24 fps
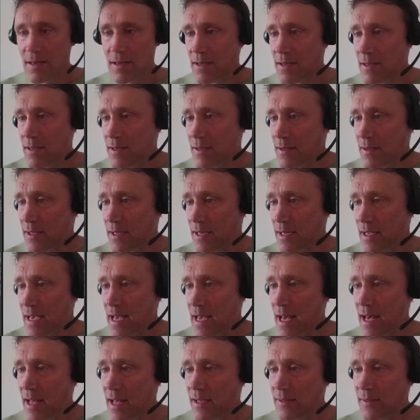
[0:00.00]
You can
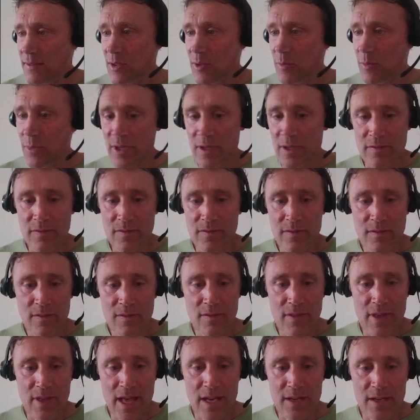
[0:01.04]
add a little bit of
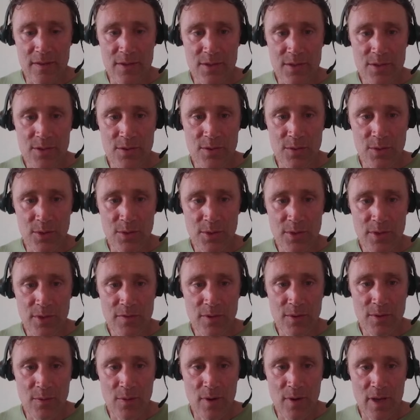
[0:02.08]
that in the shoulder if
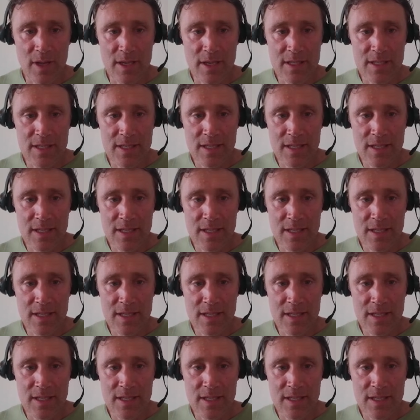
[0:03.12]
you want.